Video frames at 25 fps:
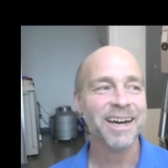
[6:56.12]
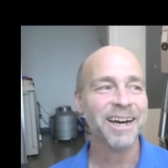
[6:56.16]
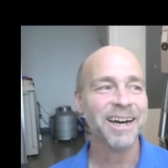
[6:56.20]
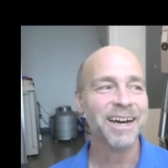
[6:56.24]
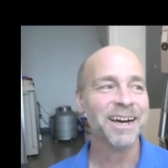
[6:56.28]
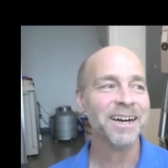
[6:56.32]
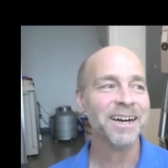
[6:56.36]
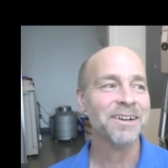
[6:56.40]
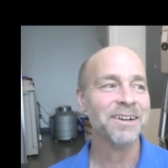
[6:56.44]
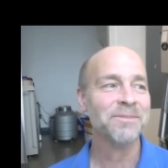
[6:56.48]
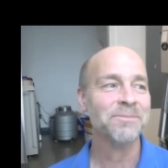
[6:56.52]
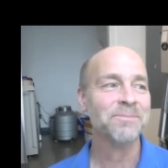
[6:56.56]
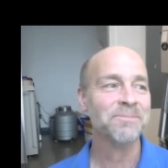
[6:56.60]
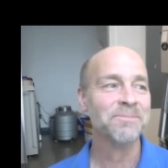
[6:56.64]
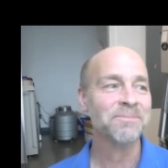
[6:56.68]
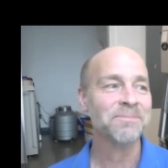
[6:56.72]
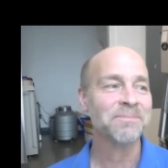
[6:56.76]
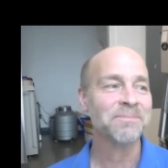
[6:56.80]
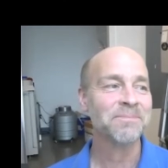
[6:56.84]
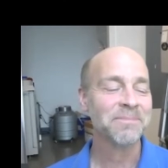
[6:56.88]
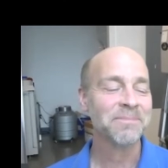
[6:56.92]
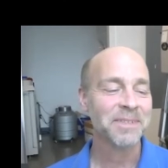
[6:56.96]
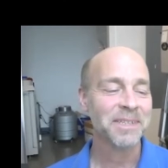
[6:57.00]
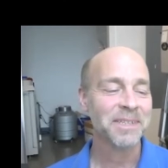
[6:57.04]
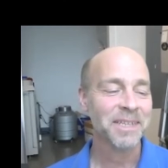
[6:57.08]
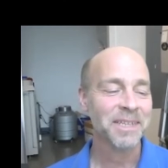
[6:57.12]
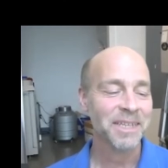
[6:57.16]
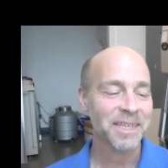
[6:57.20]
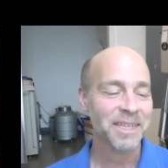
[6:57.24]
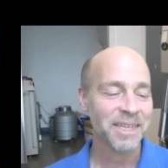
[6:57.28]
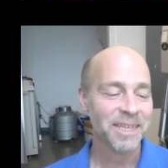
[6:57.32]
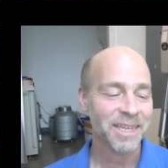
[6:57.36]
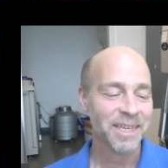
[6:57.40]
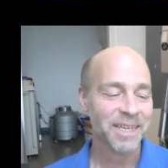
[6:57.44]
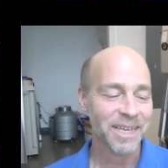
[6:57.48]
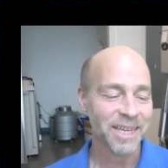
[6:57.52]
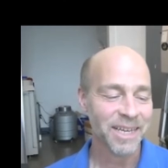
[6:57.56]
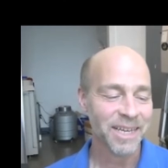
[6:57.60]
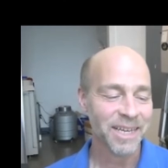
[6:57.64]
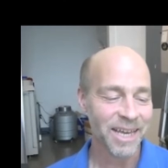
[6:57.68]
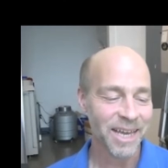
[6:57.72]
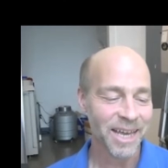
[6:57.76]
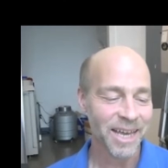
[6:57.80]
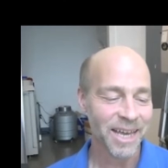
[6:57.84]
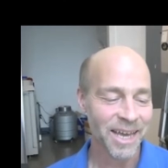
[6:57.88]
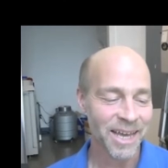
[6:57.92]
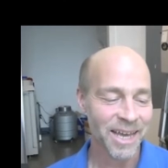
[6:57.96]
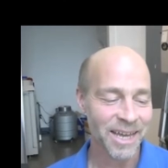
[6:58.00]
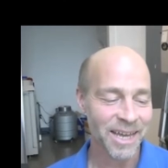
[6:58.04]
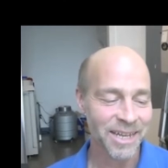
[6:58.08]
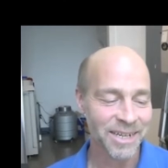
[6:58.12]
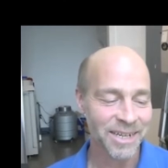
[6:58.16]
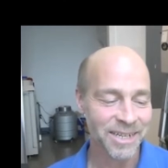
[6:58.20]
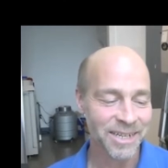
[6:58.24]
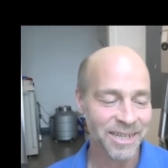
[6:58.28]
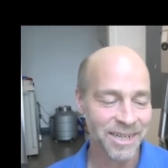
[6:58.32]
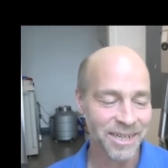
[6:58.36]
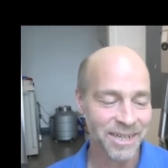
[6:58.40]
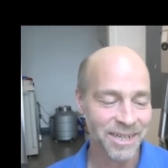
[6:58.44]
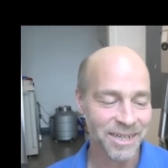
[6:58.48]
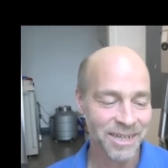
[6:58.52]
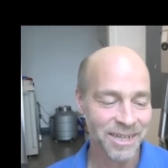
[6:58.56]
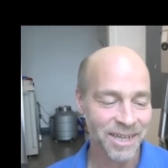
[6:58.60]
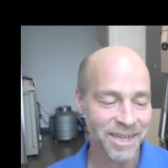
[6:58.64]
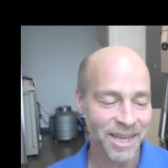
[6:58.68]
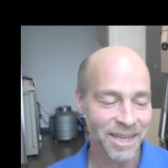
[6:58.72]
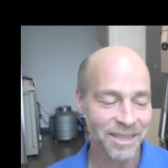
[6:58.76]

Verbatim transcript: uh, um, and uh,